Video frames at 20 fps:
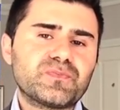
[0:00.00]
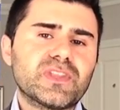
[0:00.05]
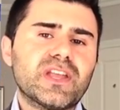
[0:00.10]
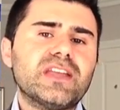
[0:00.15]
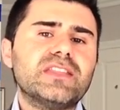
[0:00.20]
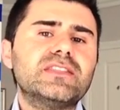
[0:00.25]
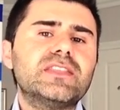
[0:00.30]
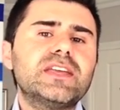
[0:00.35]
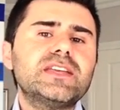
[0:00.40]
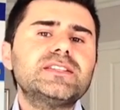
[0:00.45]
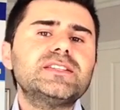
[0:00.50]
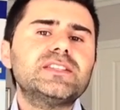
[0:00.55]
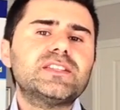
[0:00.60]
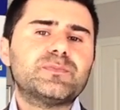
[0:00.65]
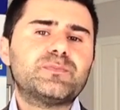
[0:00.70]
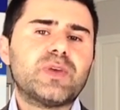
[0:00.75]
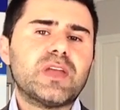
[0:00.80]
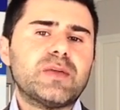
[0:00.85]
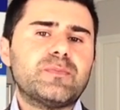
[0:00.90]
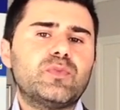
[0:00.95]
And these are the
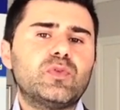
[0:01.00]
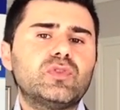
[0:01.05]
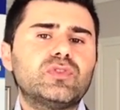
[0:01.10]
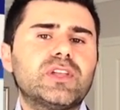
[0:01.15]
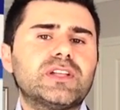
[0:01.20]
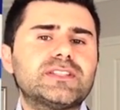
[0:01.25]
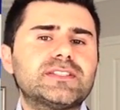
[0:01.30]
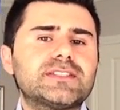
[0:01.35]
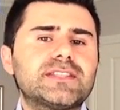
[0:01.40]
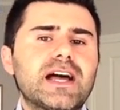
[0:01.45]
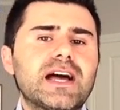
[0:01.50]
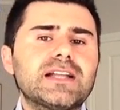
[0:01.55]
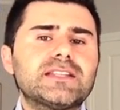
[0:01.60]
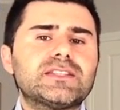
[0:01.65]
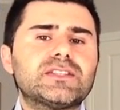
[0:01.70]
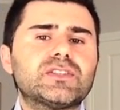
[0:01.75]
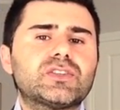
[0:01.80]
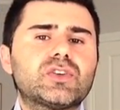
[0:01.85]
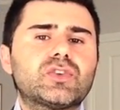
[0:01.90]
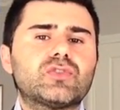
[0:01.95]
people that start
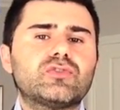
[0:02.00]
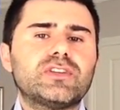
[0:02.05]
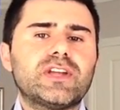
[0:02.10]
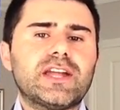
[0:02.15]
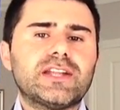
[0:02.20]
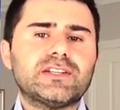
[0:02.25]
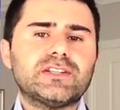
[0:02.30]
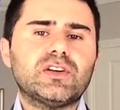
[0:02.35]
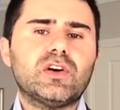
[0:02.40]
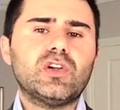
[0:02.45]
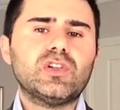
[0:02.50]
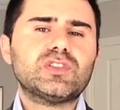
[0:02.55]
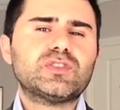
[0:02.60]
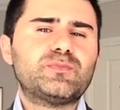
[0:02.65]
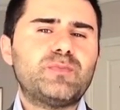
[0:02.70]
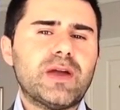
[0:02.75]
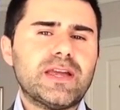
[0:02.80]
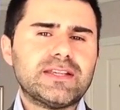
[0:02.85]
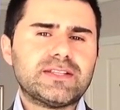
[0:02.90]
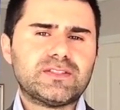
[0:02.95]
to create goals
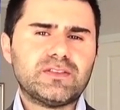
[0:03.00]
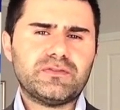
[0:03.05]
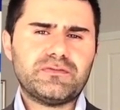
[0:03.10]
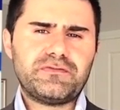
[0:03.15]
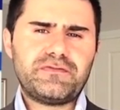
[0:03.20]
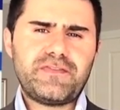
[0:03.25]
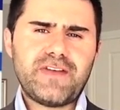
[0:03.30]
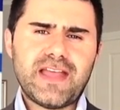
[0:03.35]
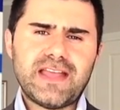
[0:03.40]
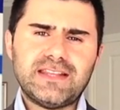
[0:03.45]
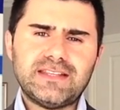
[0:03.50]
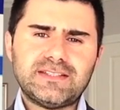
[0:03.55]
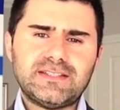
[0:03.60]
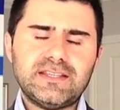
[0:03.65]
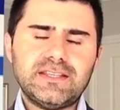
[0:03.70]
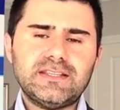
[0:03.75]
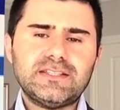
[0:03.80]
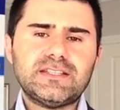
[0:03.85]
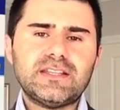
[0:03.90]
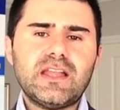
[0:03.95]
based on
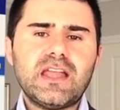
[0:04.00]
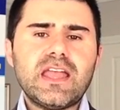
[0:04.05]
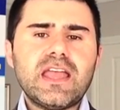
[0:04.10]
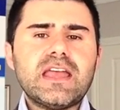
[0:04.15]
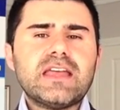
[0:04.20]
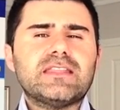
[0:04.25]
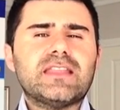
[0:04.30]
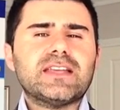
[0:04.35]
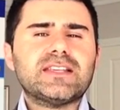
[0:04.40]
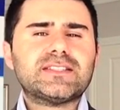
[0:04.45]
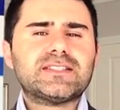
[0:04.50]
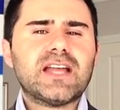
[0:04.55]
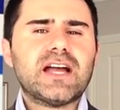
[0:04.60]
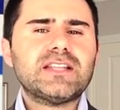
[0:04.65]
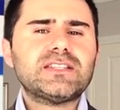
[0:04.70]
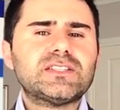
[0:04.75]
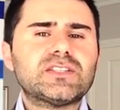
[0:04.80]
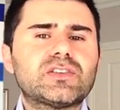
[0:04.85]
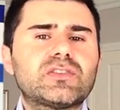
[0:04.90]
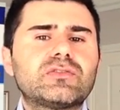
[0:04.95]
fantasies. They start
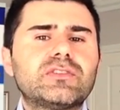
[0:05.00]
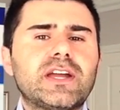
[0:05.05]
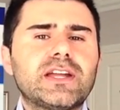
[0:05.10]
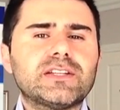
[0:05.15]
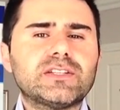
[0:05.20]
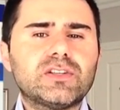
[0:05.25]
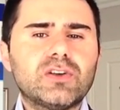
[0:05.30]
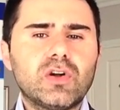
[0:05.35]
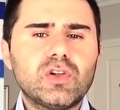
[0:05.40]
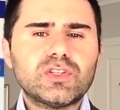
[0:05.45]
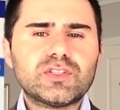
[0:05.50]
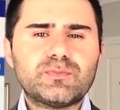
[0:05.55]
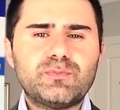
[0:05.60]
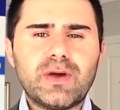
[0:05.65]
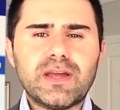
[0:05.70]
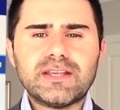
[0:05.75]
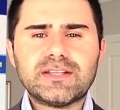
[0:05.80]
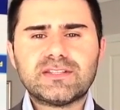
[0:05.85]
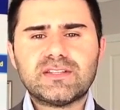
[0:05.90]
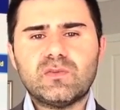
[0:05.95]
to create goals
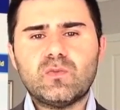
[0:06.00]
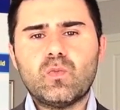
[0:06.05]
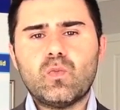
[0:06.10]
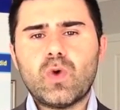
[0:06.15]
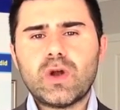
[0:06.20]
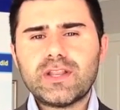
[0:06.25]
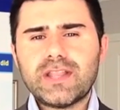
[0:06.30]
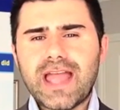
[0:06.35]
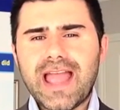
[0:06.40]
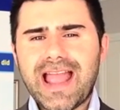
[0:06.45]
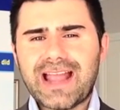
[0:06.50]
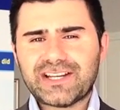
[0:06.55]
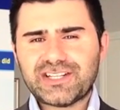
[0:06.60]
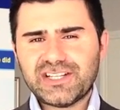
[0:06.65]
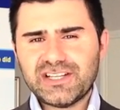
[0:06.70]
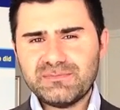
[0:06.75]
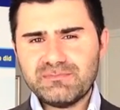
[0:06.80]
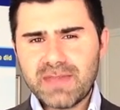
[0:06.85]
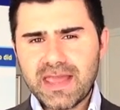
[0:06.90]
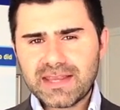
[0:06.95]
based on what
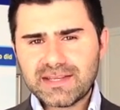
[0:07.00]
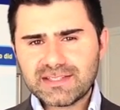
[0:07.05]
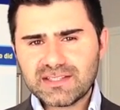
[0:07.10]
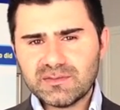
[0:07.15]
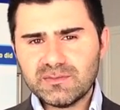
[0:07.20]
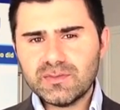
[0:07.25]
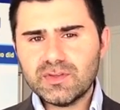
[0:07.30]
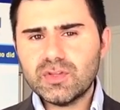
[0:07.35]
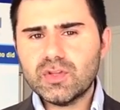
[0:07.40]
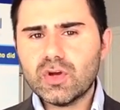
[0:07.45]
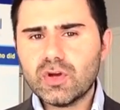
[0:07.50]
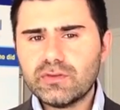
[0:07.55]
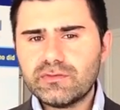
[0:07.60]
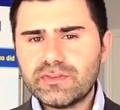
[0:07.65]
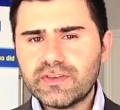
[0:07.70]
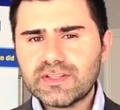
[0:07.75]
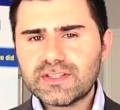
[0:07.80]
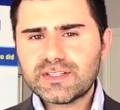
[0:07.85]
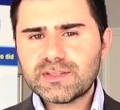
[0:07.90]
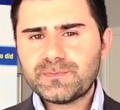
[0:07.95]
actually makes them
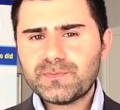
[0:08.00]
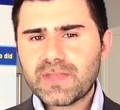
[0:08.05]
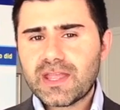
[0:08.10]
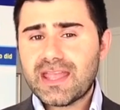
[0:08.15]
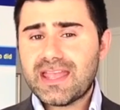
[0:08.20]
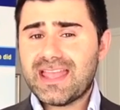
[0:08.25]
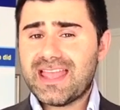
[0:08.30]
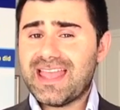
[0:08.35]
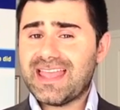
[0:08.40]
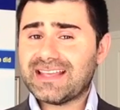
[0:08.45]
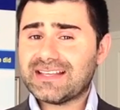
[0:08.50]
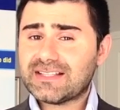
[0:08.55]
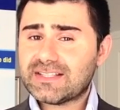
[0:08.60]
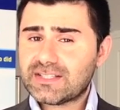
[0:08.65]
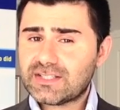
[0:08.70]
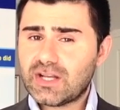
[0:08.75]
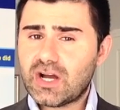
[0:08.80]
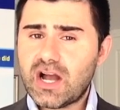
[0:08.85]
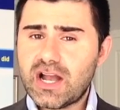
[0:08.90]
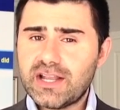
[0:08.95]
nervous,
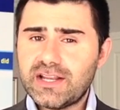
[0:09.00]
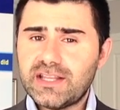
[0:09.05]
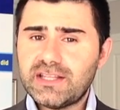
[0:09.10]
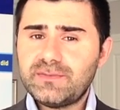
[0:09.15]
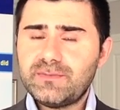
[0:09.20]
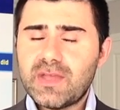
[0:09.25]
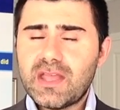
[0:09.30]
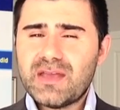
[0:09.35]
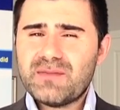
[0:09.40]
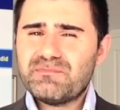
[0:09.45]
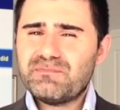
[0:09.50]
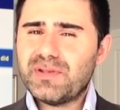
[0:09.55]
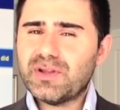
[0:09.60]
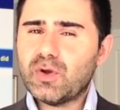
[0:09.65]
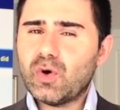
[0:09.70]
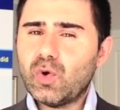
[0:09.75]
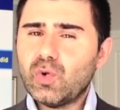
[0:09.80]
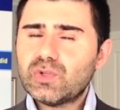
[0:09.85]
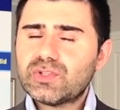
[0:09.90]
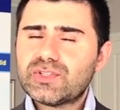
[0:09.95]
excited, but
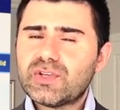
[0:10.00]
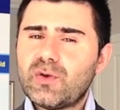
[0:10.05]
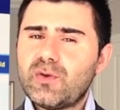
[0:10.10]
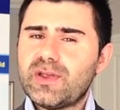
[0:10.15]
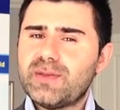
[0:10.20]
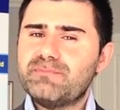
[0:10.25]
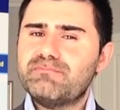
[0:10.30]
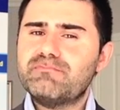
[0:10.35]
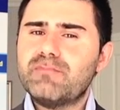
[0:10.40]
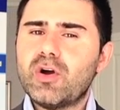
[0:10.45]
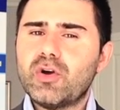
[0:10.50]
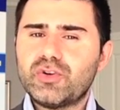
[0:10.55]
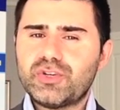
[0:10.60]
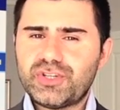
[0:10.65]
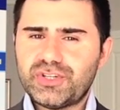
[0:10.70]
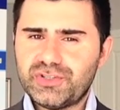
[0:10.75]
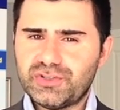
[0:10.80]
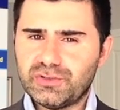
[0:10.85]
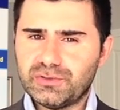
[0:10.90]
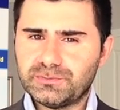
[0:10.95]
also
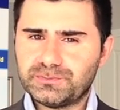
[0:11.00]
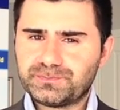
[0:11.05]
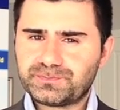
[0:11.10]
emotional.